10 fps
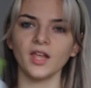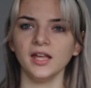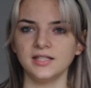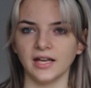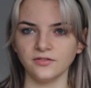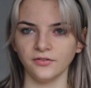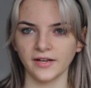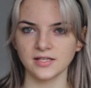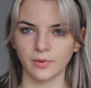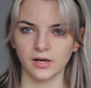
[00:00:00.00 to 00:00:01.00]
It says for
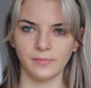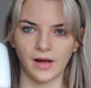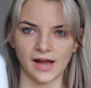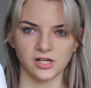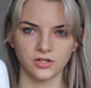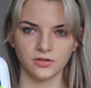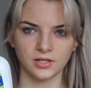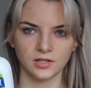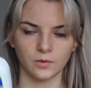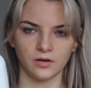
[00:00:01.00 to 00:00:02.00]
face and body, but I just use
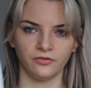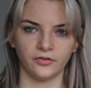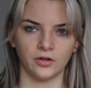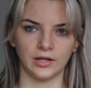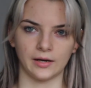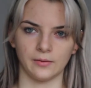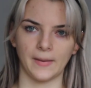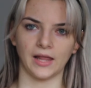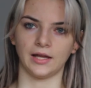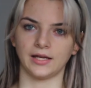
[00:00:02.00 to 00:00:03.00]
this one for like
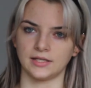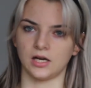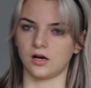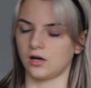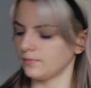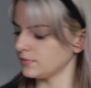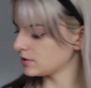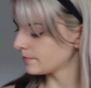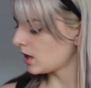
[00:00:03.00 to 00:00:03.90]
my legs and arms